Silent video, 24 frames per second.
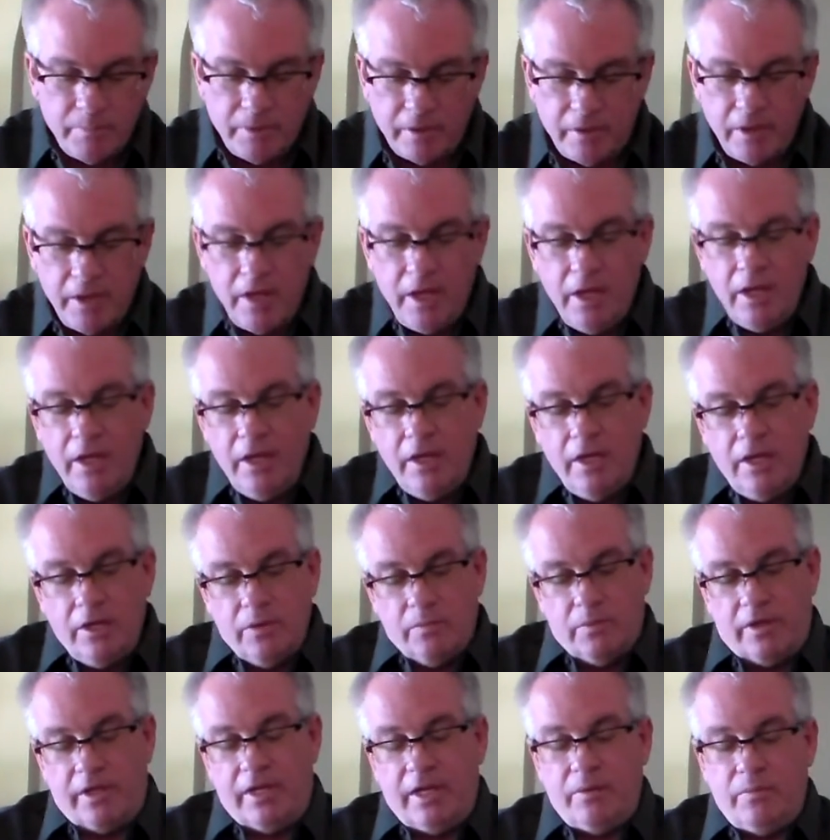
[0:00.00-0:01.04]
But
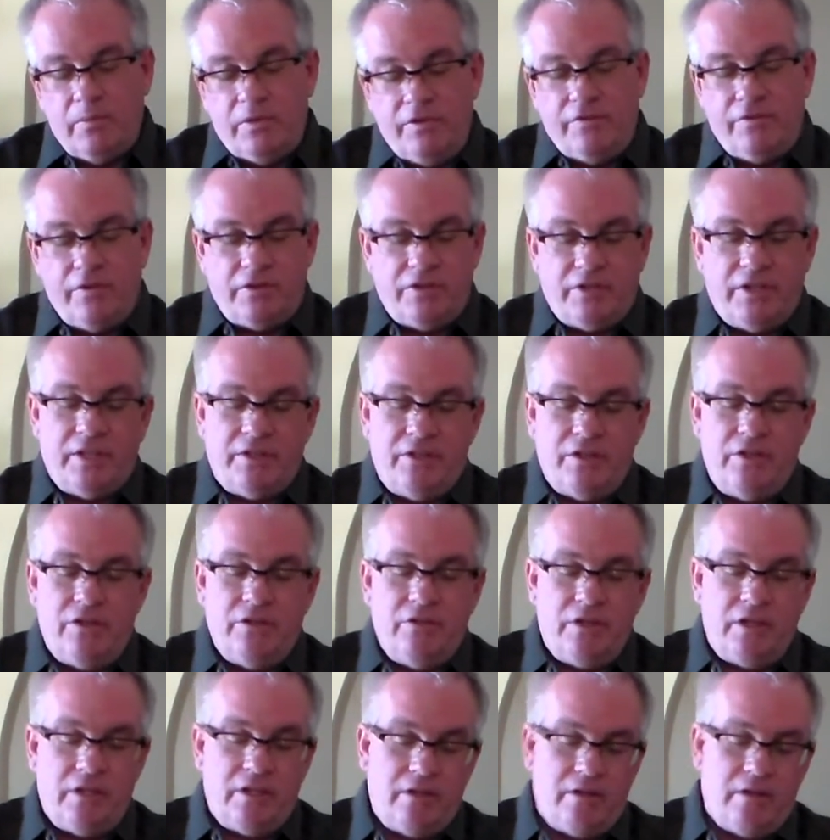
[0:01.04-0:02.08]
again, when you first get the
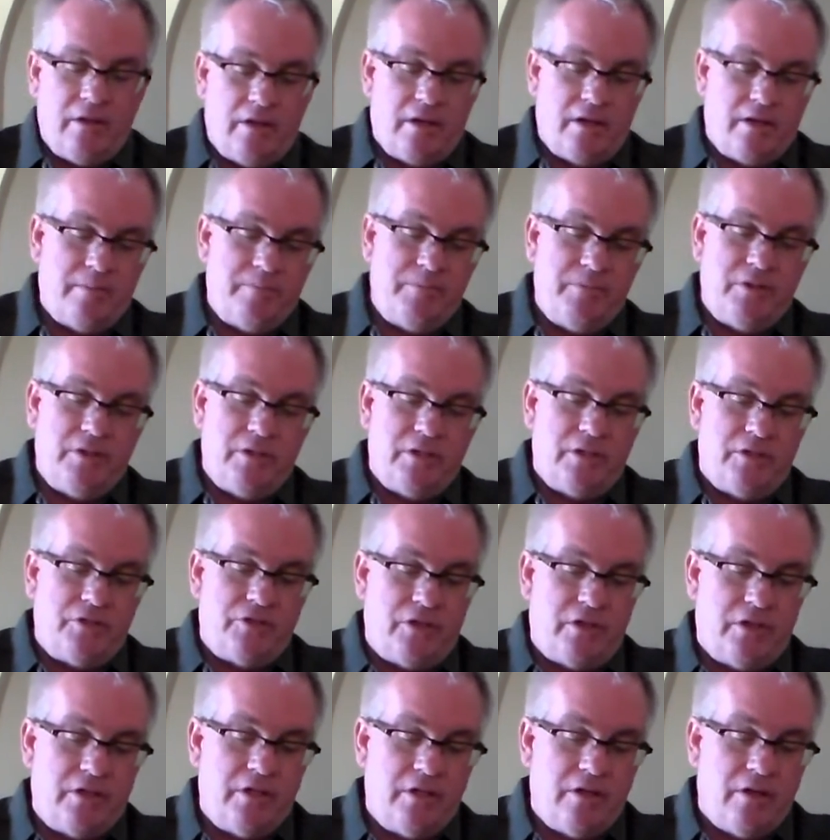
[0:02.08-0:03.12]
unit, you're going to
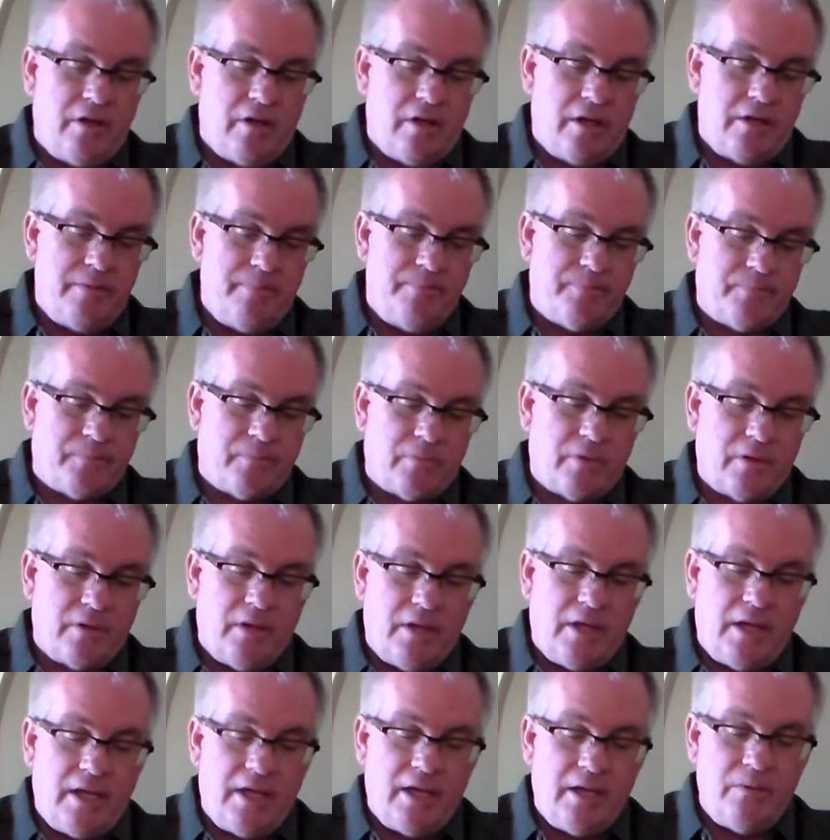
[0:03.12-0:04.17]
turn it on,
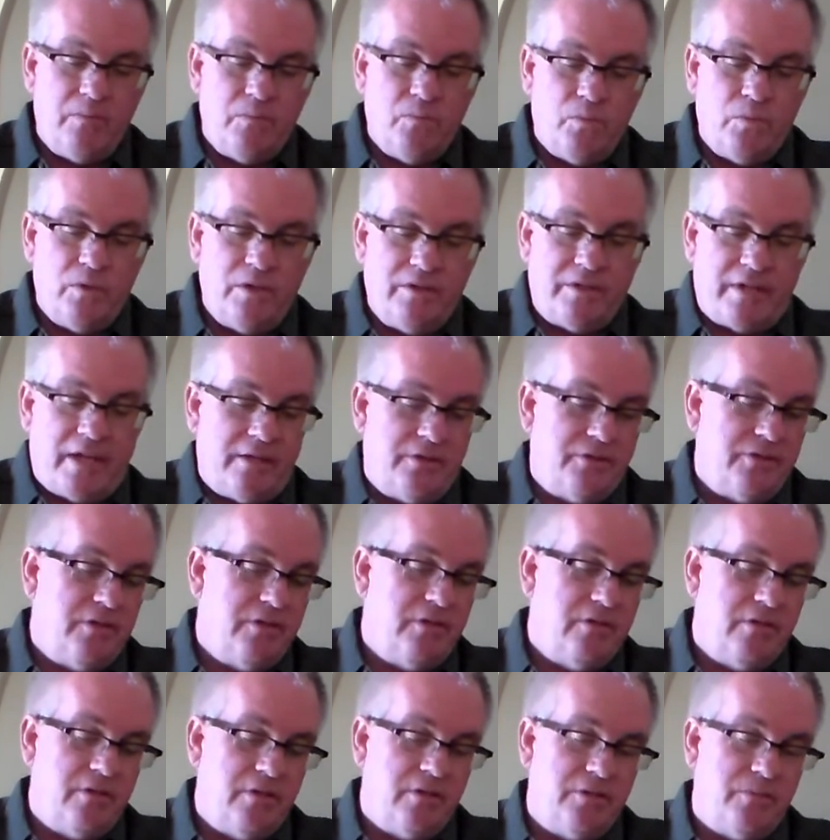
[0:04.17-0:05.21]
and we test the
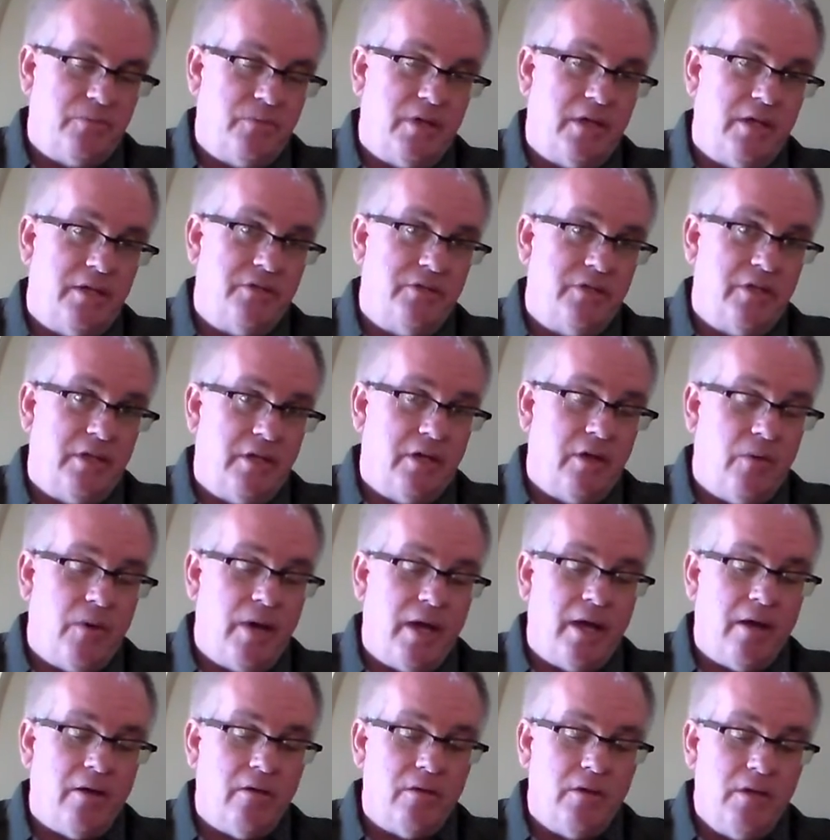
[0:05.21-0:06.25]
units as they go
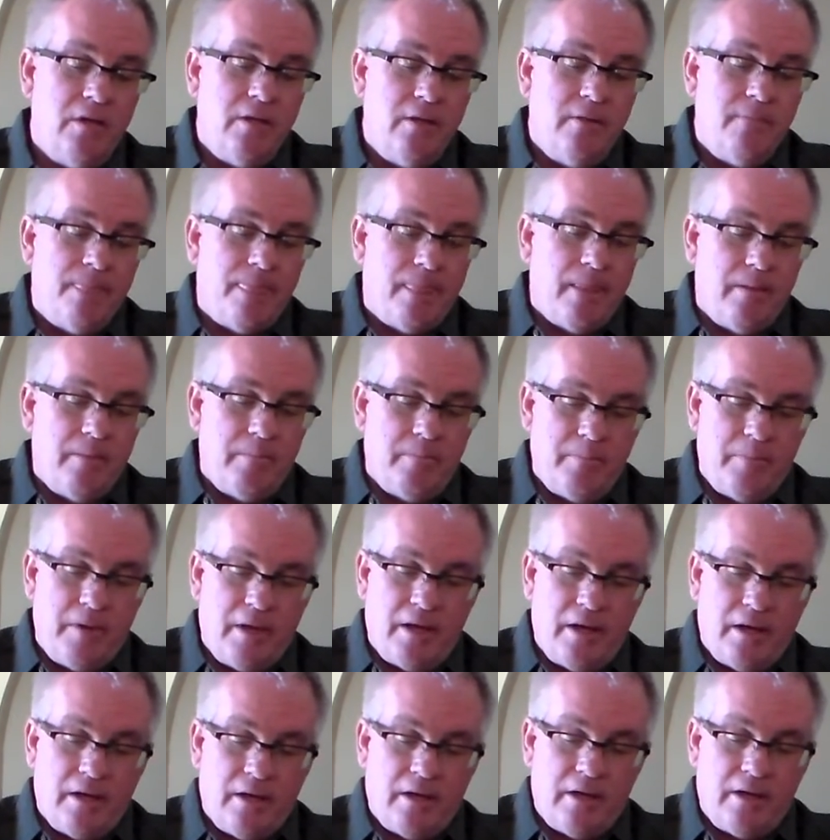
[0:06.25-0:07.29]
out.
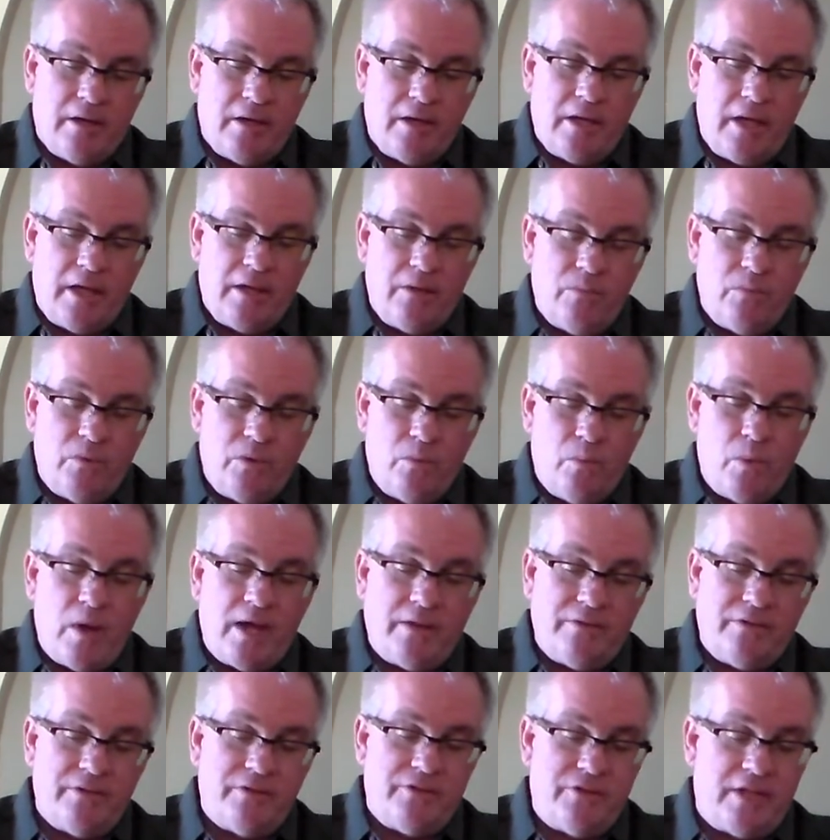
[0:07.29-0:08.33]
And we
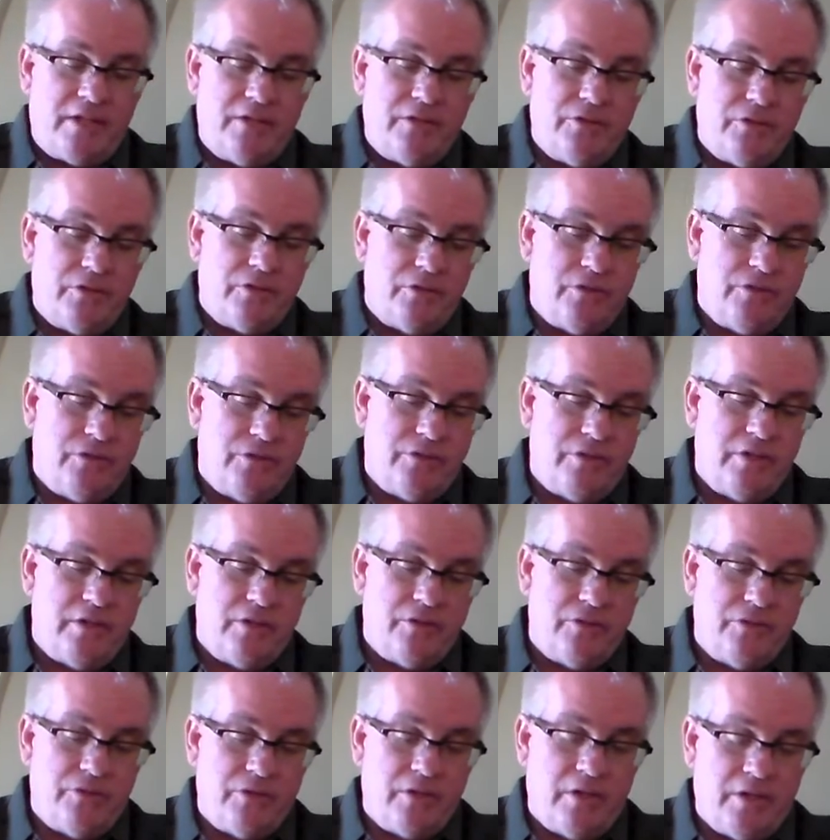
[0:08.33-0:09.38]
wet the sensors.
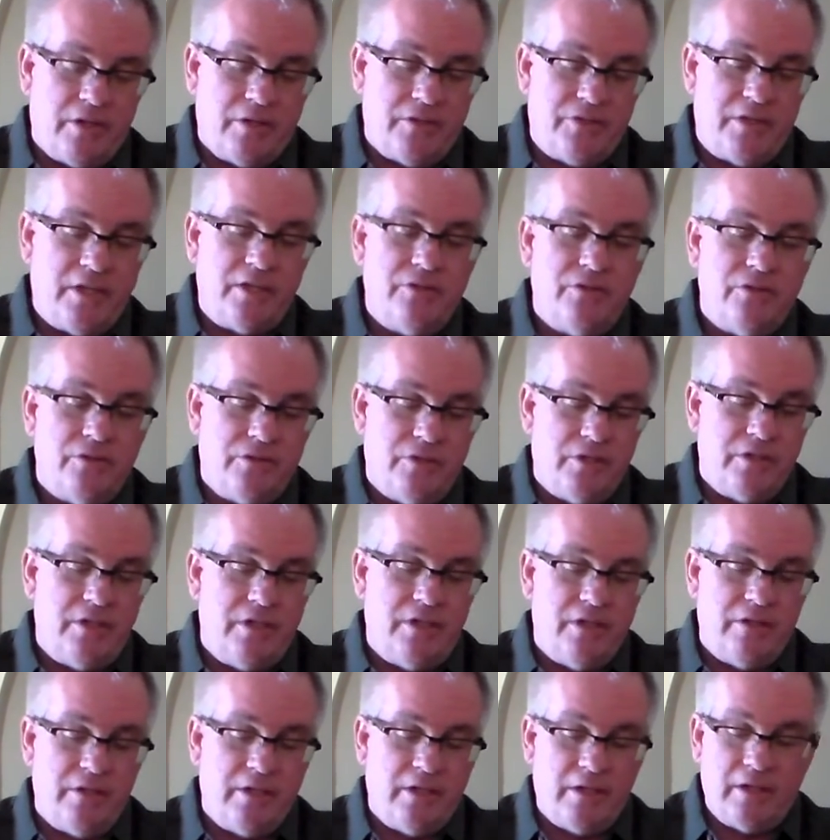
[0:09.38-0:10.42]
There's sensors in
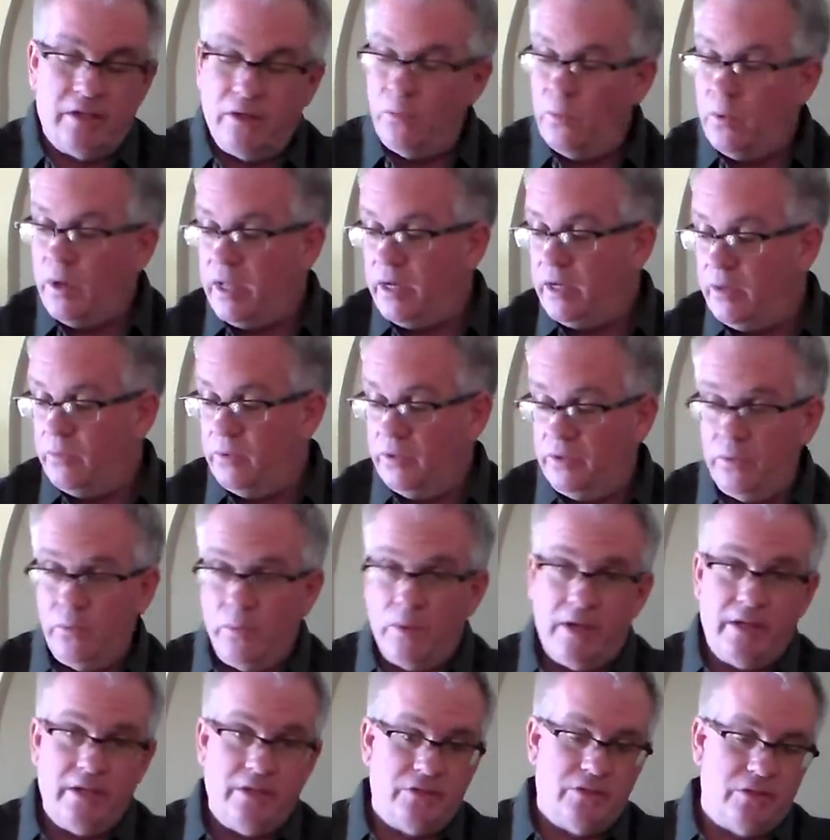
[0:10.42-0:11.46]
here that get wetted with the
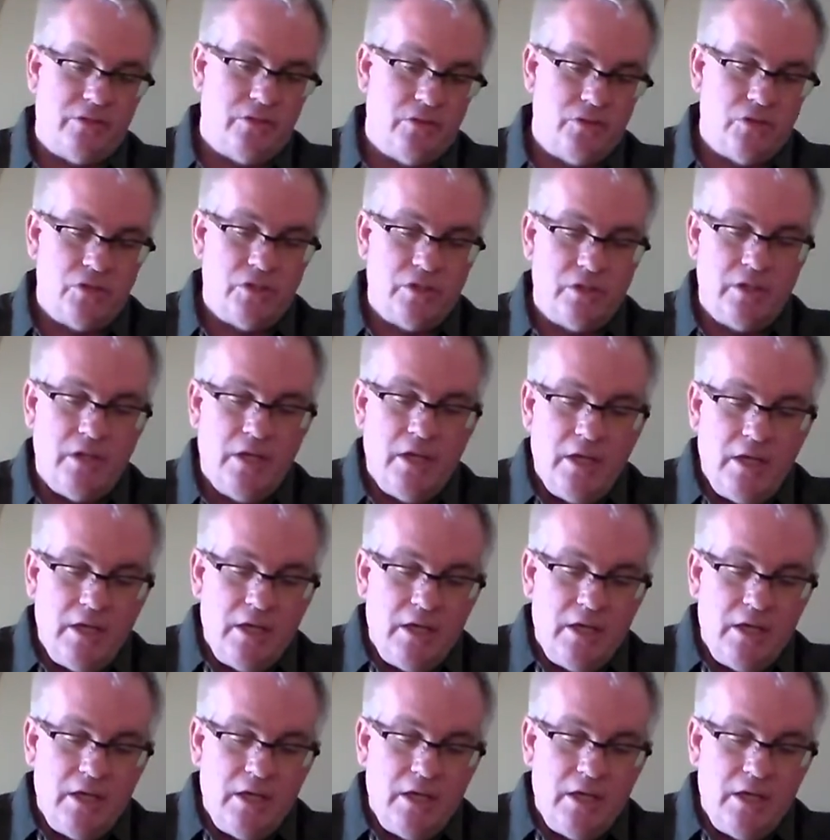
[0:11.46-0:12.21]
wetting solution,